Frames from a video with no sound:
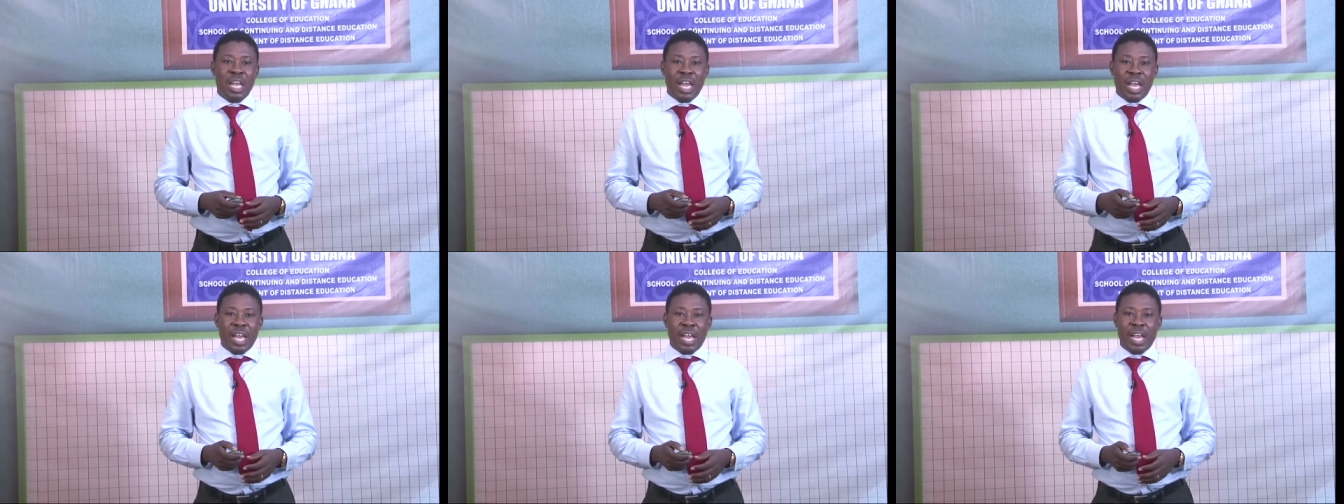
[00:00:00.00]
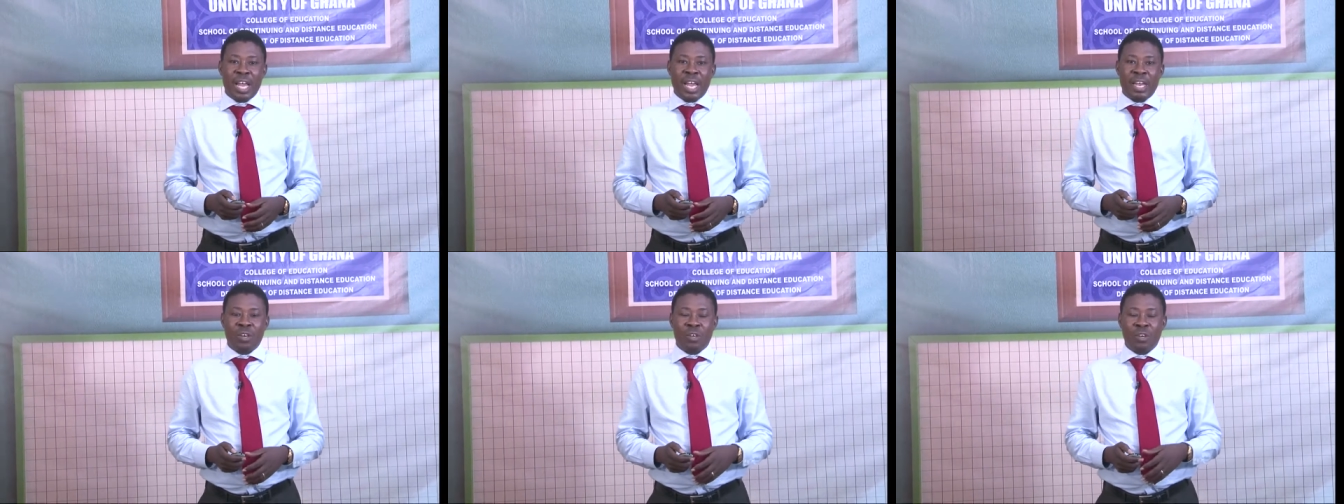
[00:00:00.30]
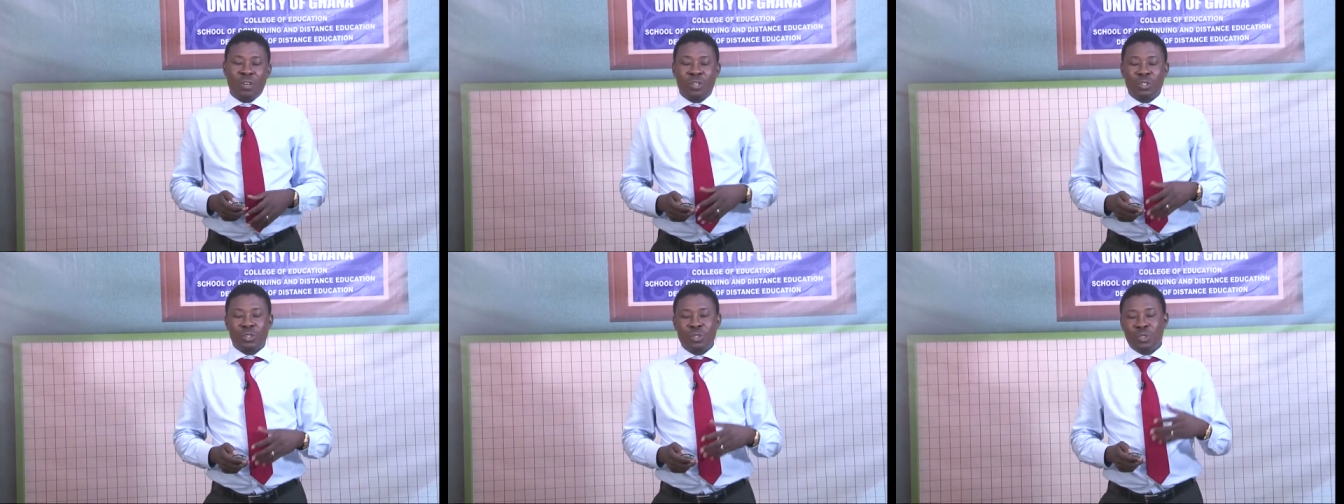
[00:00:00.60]
and
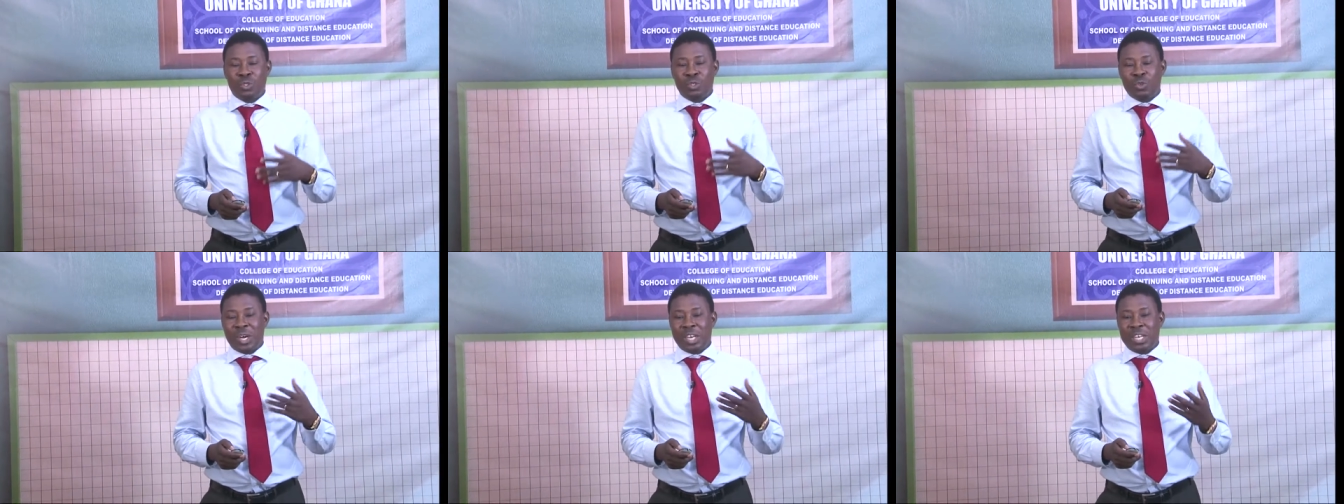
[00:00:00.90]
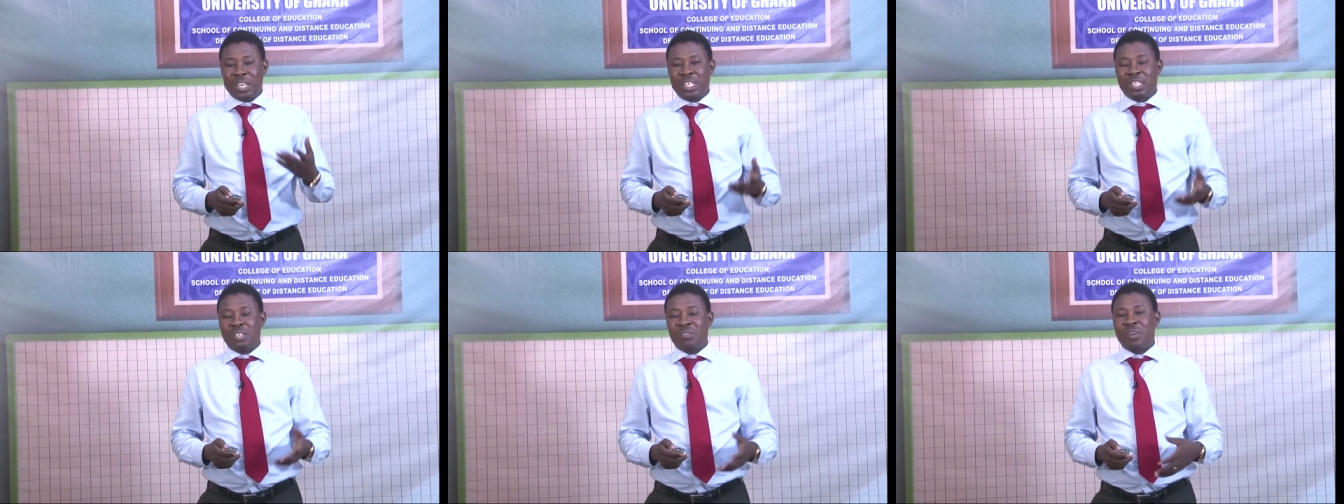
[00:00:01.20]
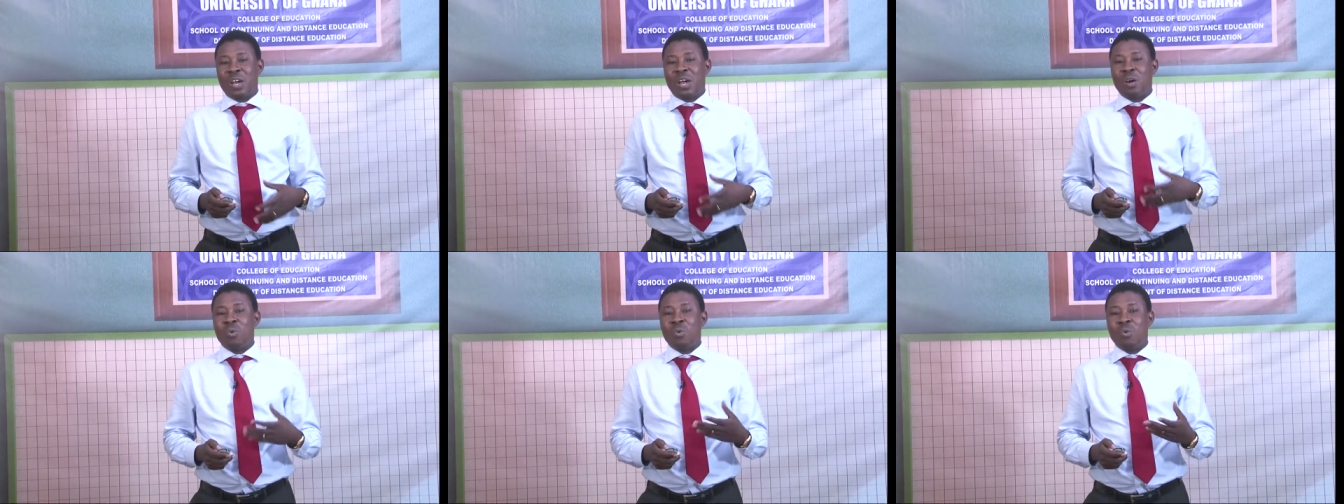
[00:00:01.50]
also to
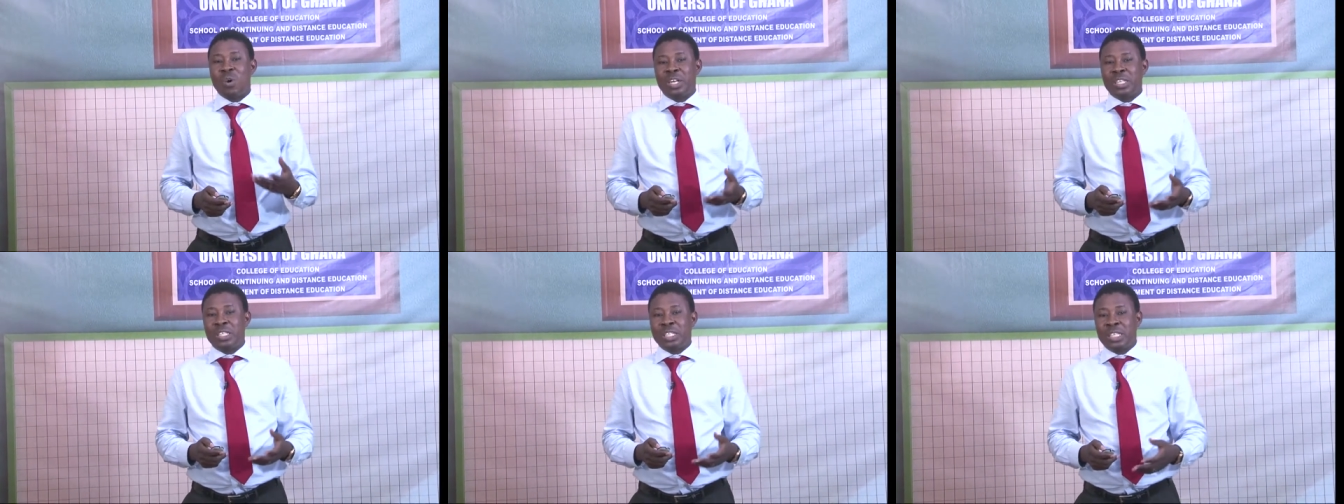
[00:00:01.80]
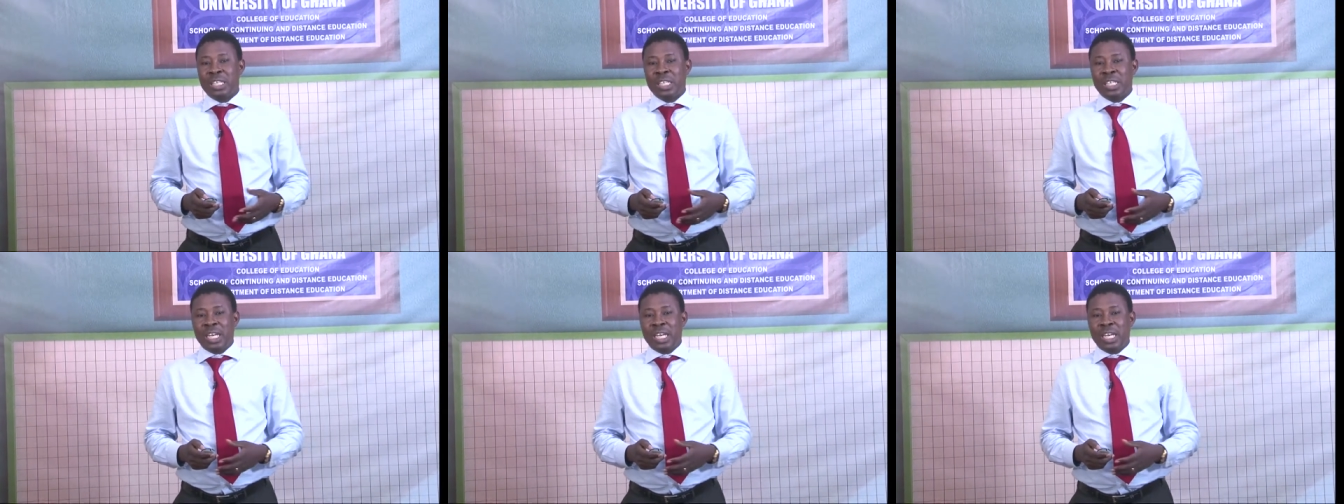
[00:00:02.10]
identify what